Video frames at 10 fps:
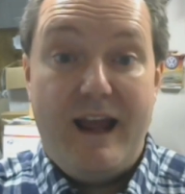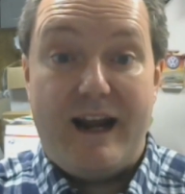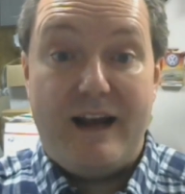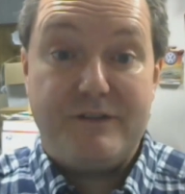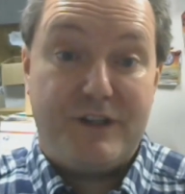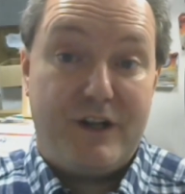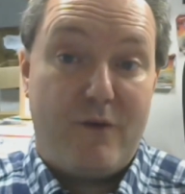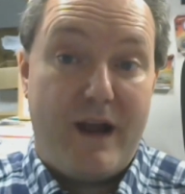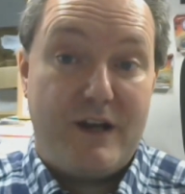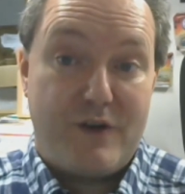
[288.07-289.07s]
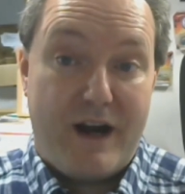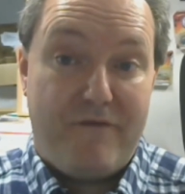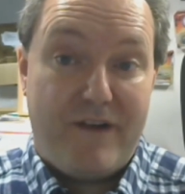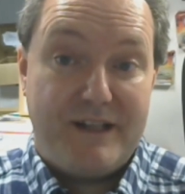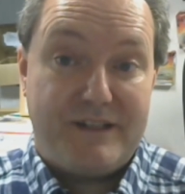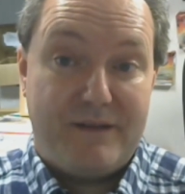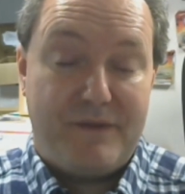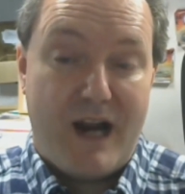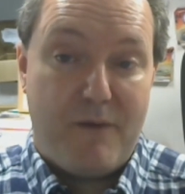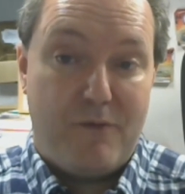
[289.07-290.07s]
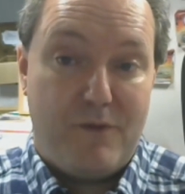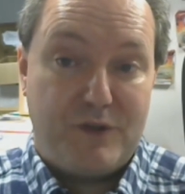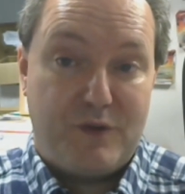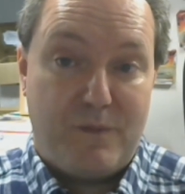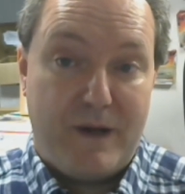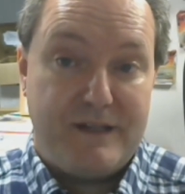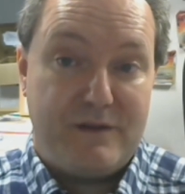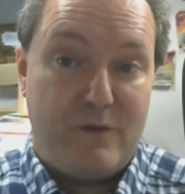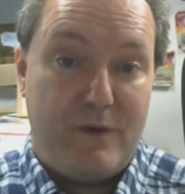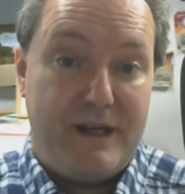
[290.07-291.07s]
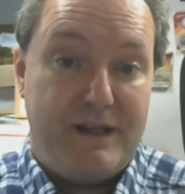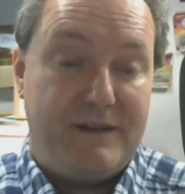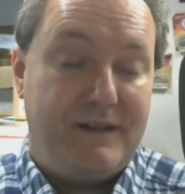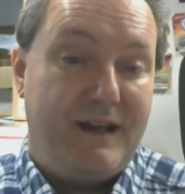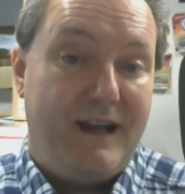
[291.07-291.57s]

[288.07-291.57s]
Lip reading: And I was looking around trying to find something comparable to replace it with,